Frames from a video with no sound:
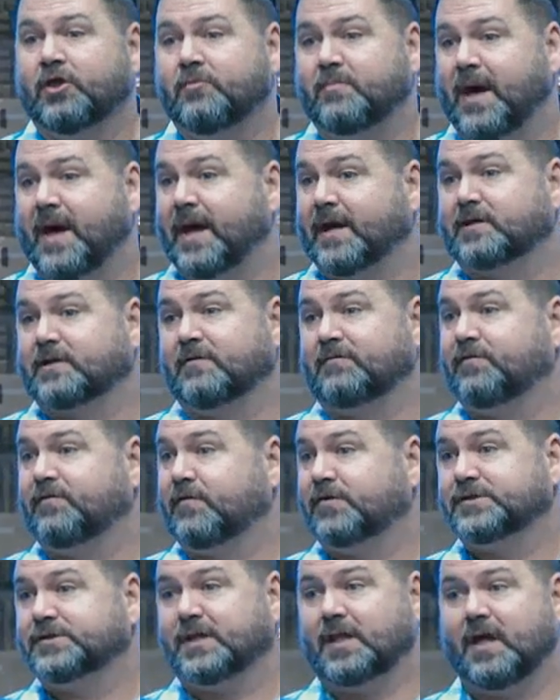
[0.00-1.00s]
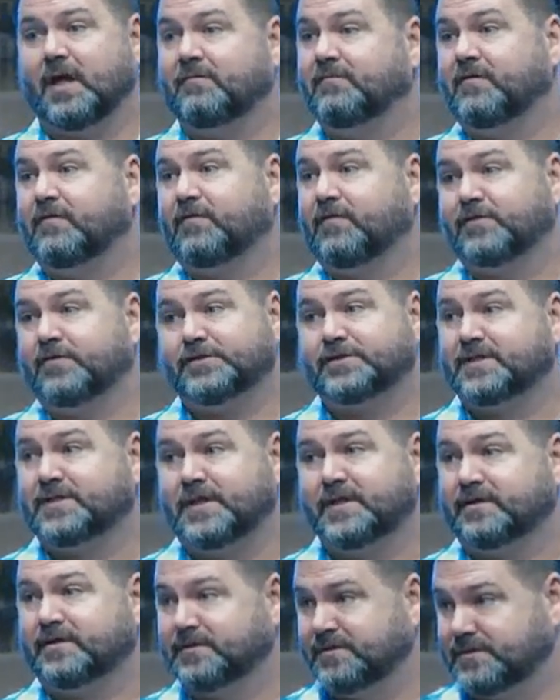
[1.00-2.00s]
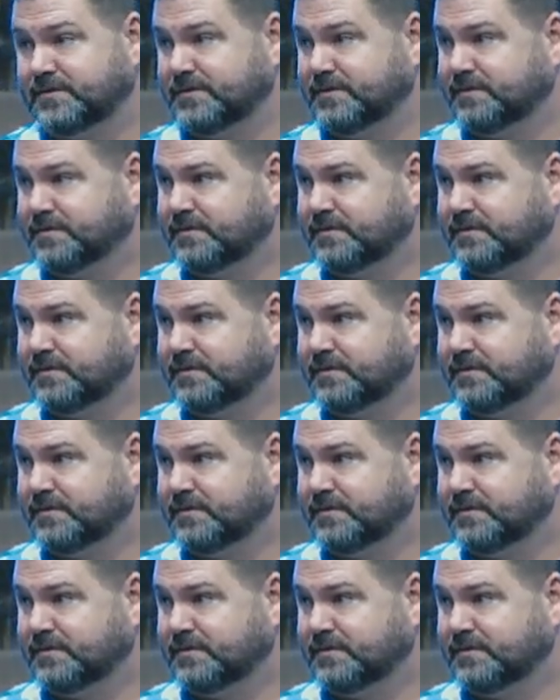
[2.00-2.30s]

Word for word: you back to first love and first things.